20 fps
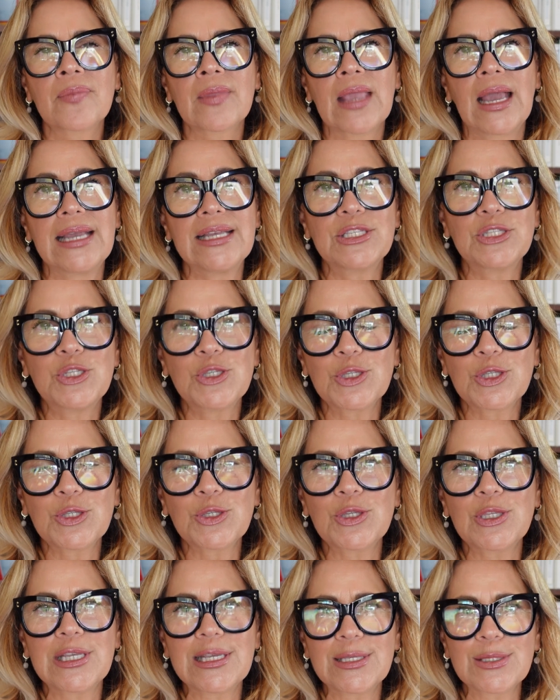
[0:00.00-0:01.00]
is used
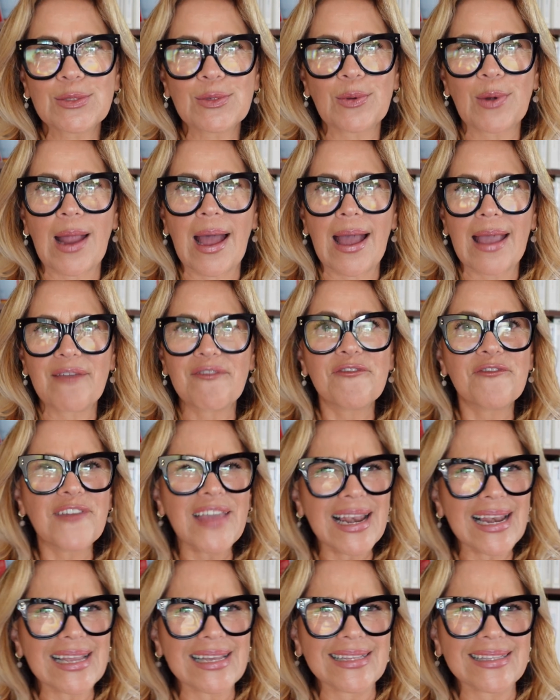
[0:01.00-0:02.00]
to describe
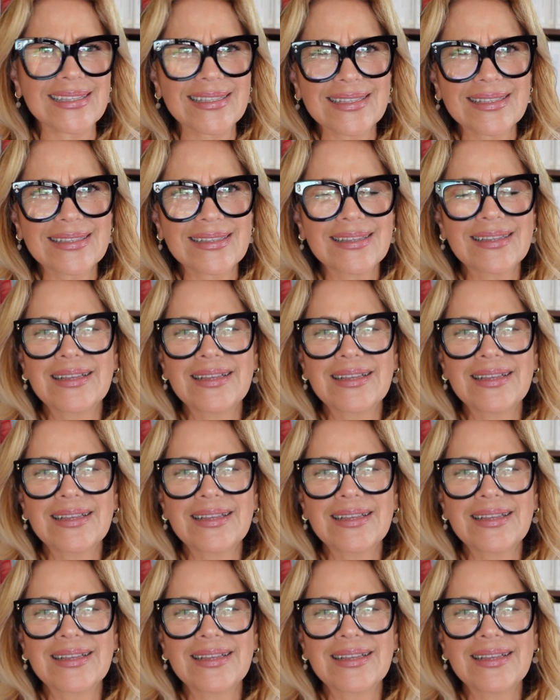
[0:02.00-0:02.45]
feelings.